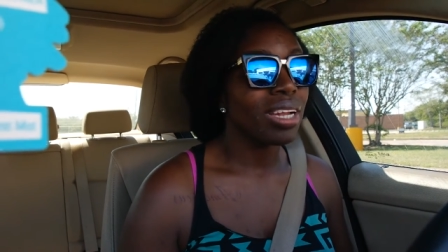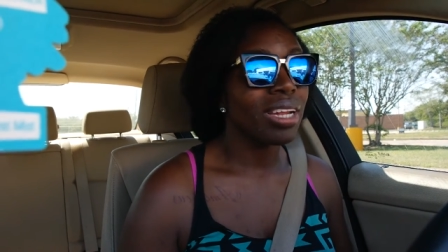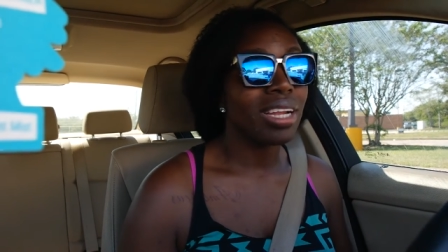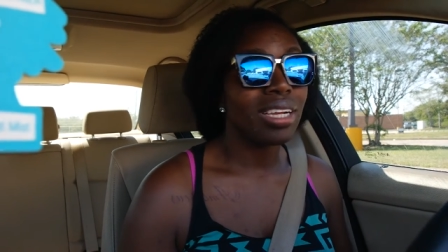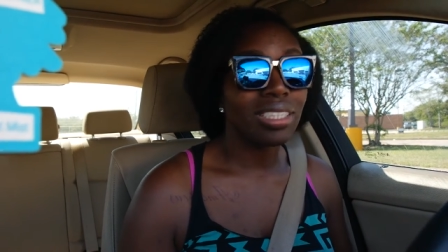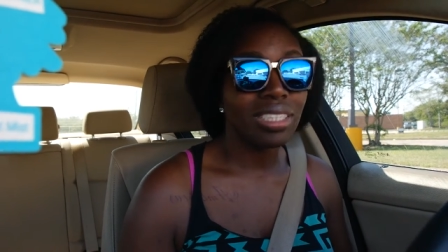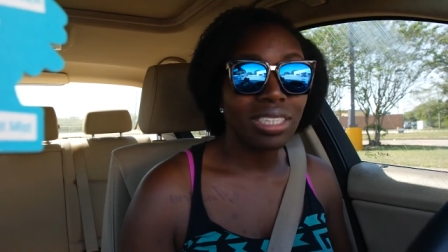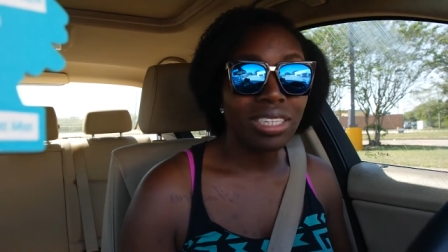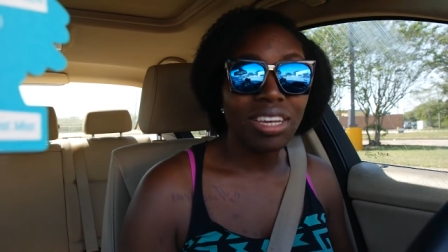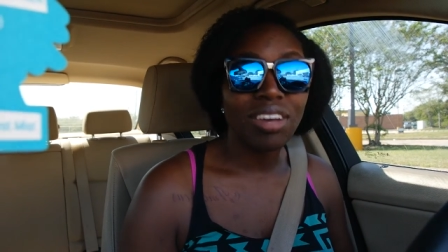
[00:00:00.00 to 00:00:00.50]

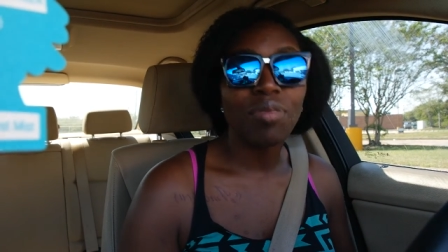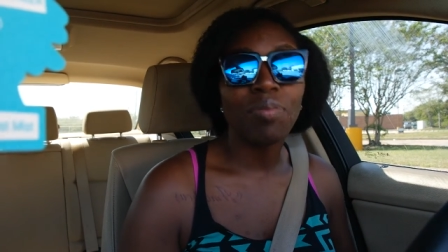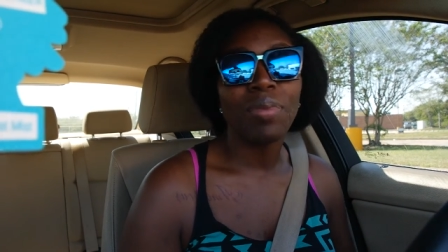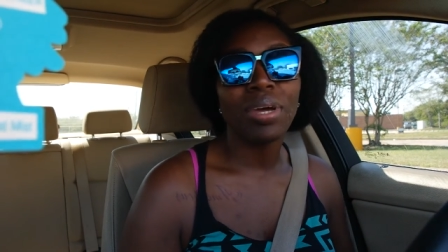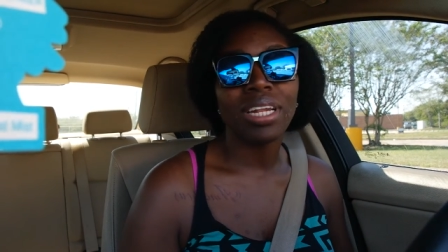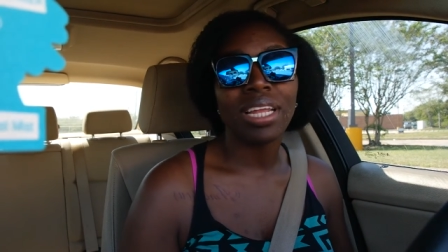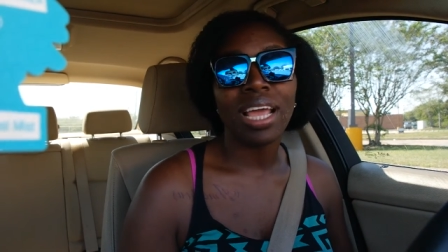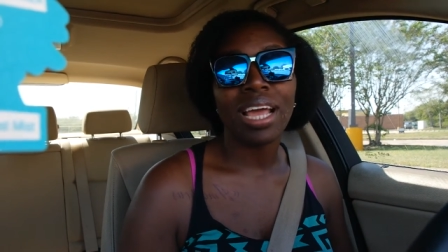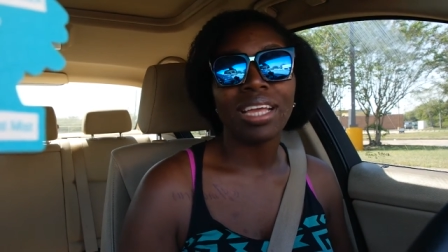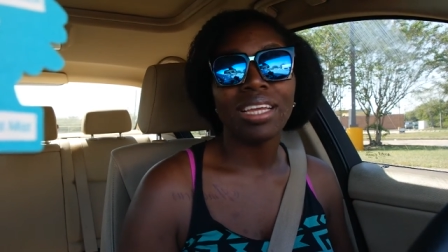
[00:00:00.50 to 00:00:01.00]
There's enough
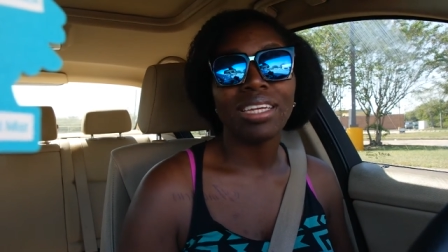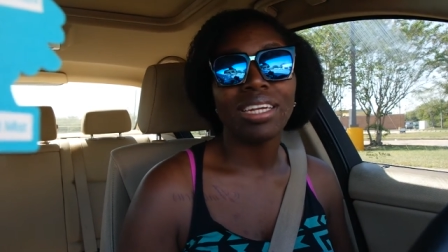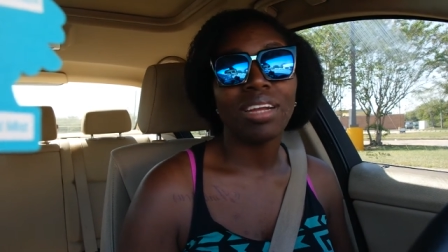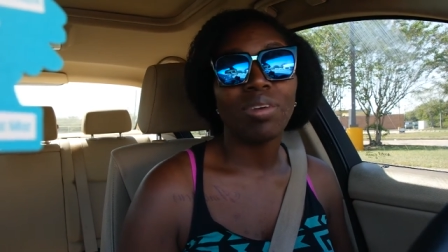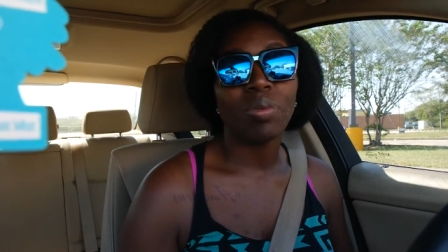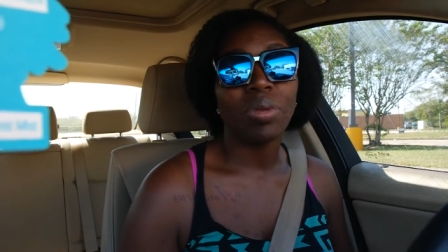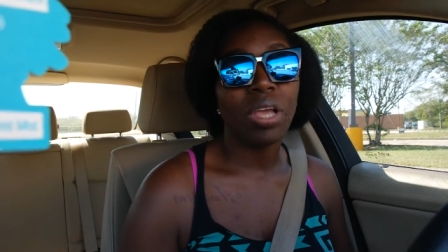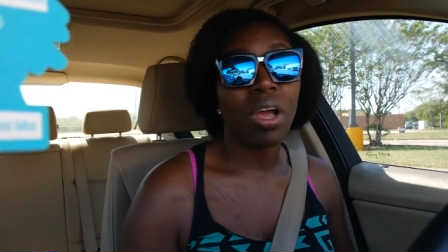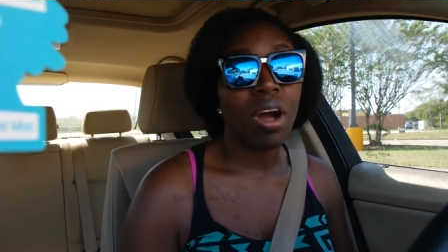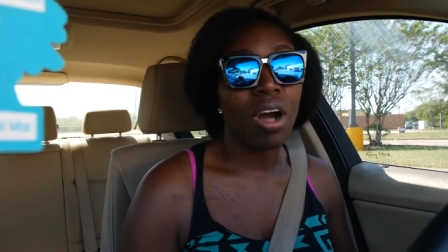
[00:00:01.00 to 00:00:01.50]
money out here
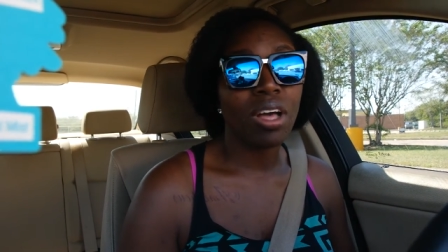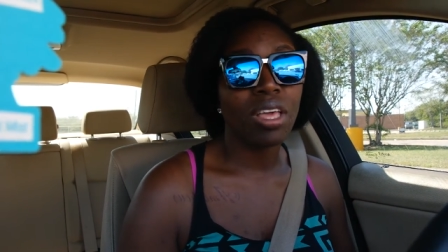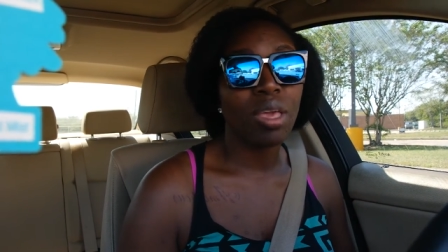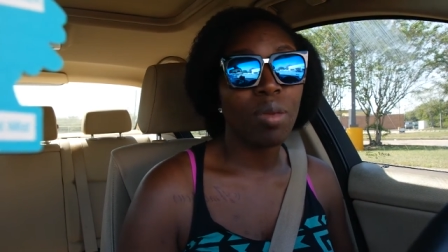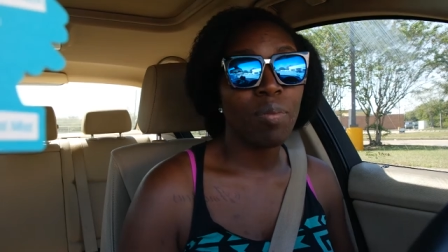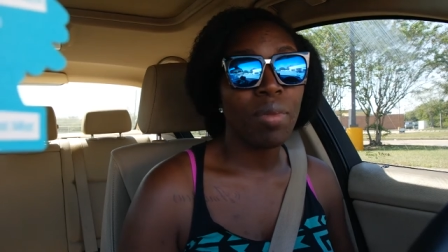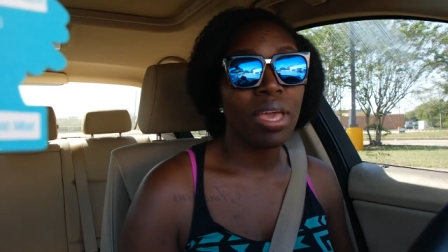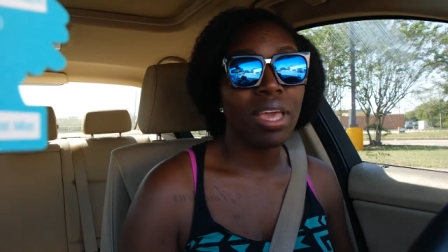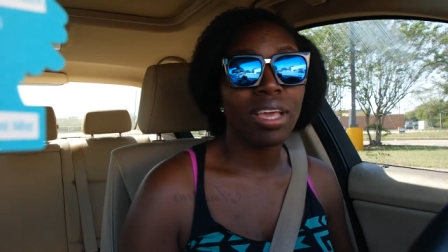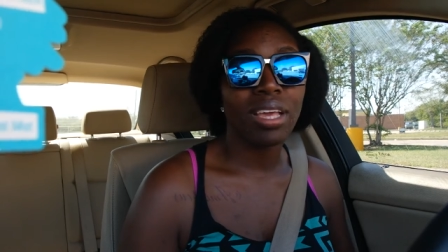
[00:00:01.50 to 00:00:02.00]
that we all
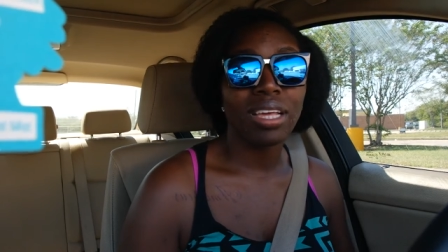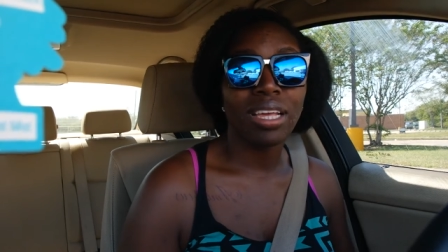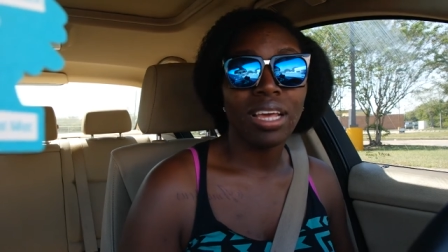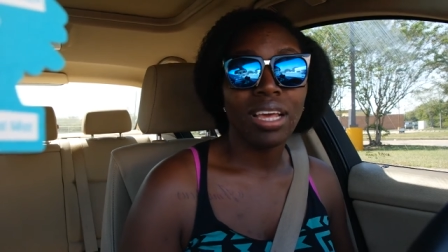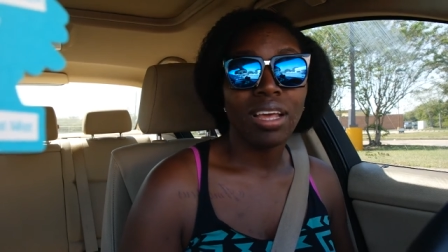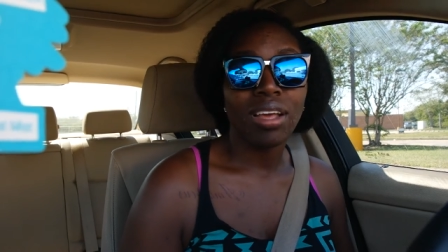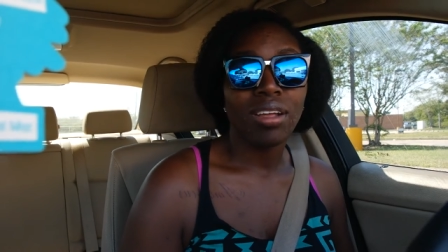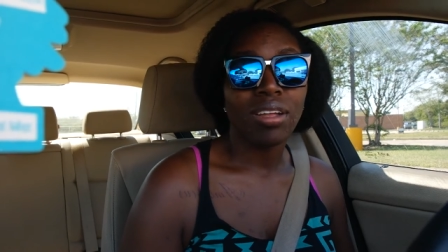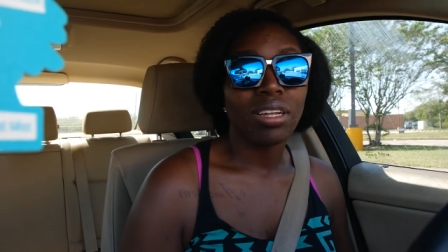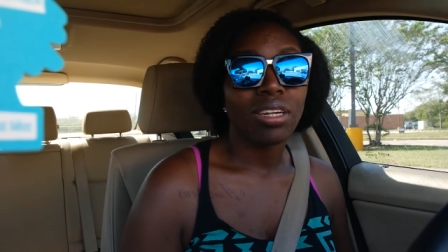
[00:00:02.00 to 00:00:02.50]
can make.
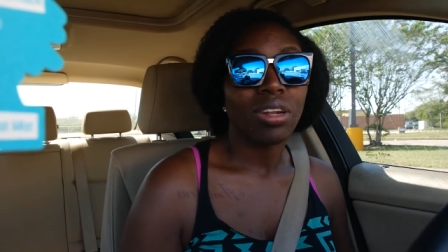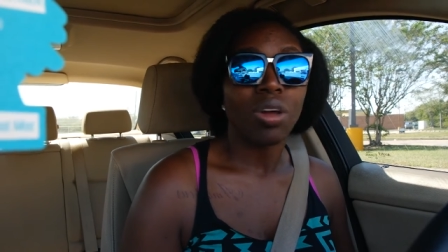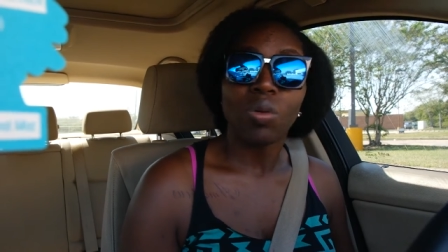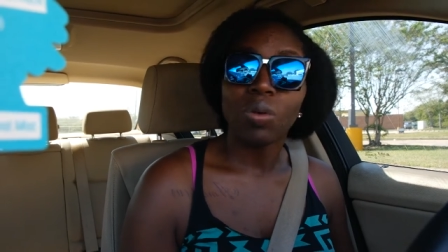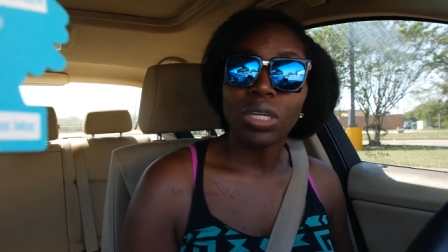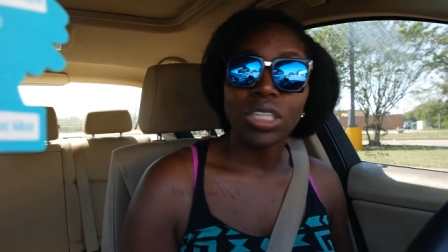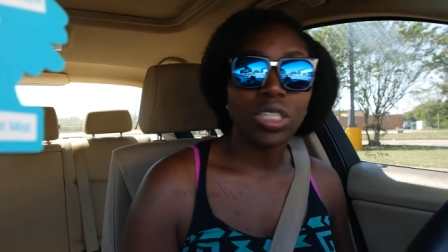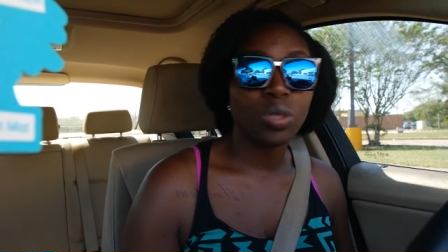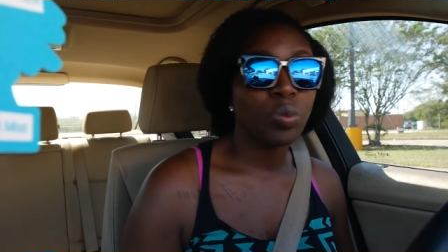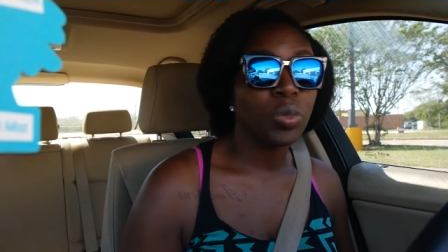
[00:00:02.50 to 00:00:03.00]
No
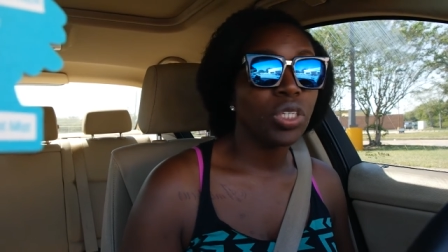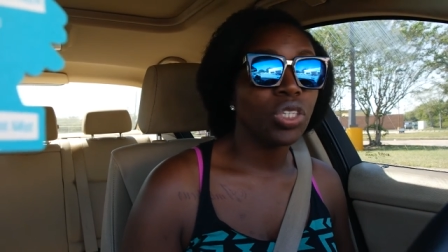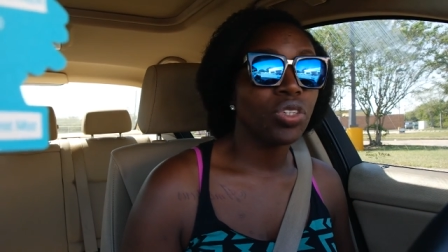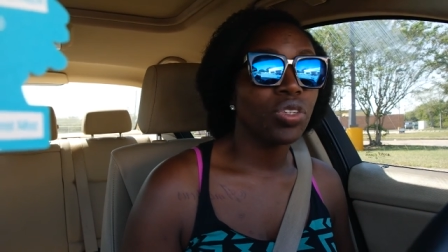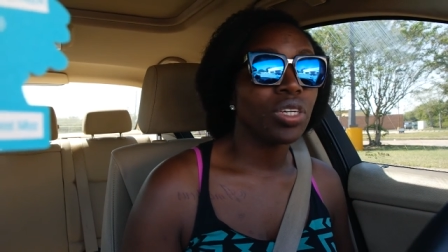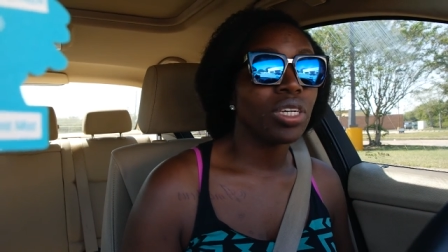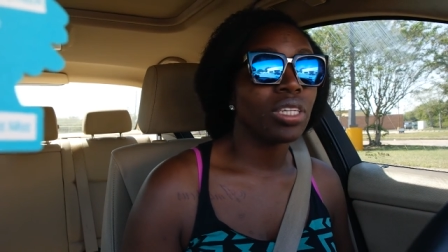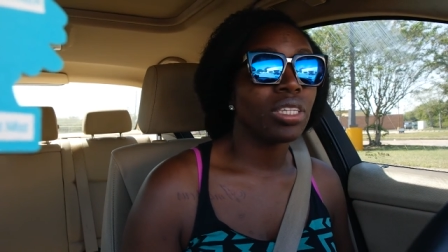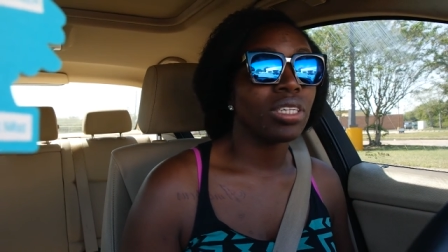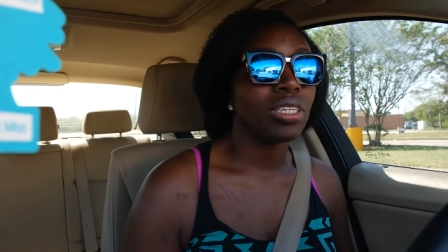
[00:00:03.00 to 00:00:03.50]
one should be
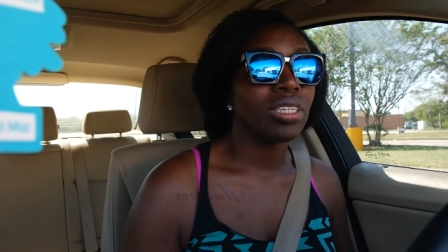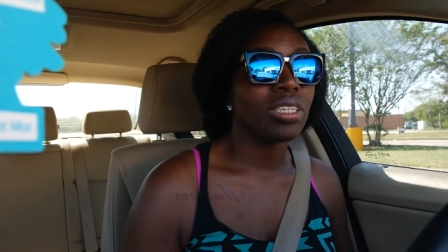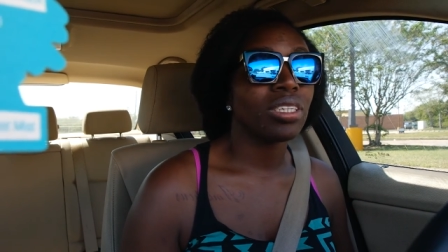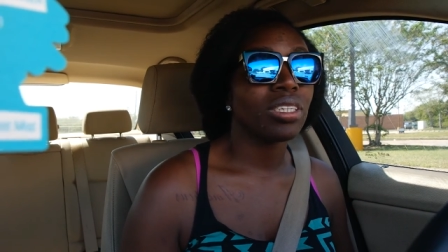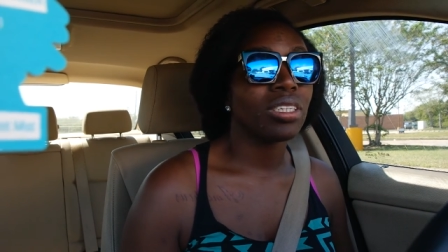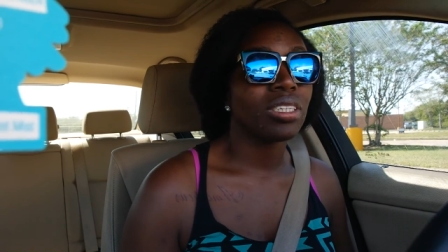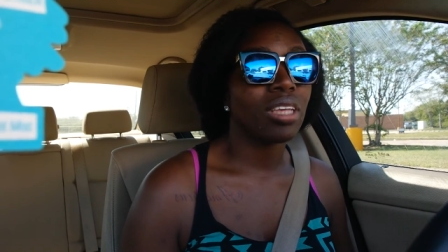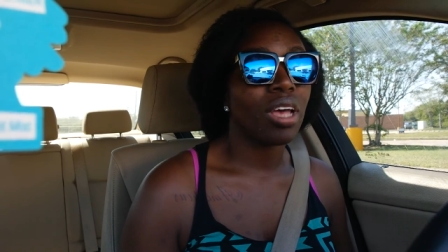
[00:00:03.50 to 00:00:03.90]
struggling.